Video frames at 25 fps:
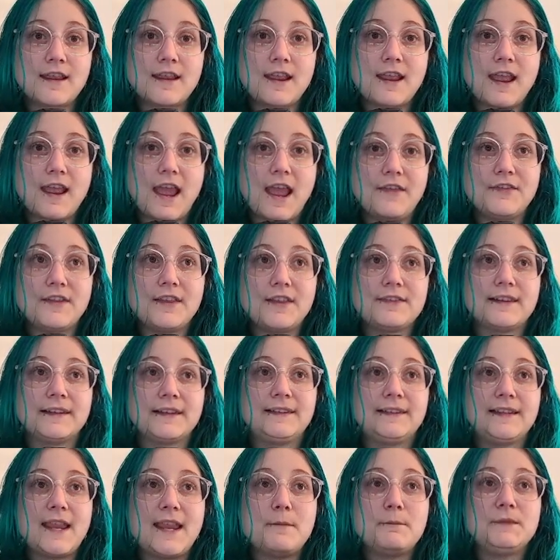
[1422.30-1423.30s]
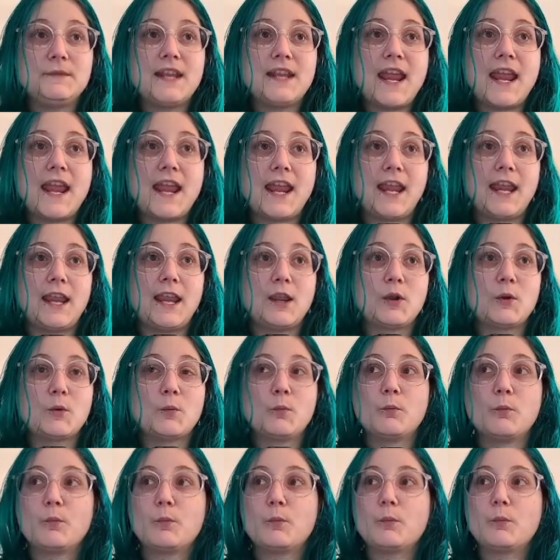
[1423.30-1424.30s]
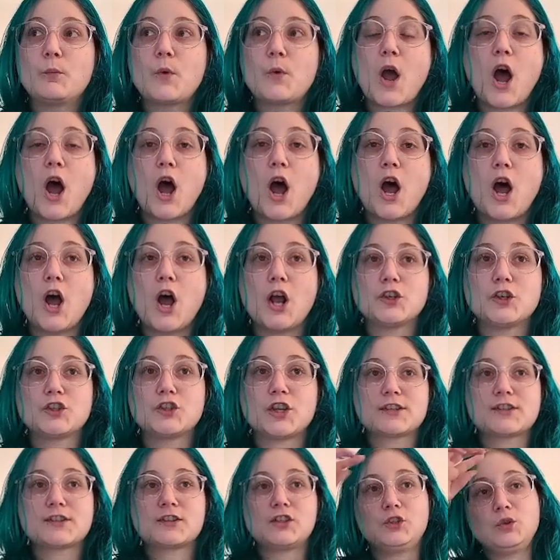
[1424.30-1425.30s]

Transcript: and then the same day adjusted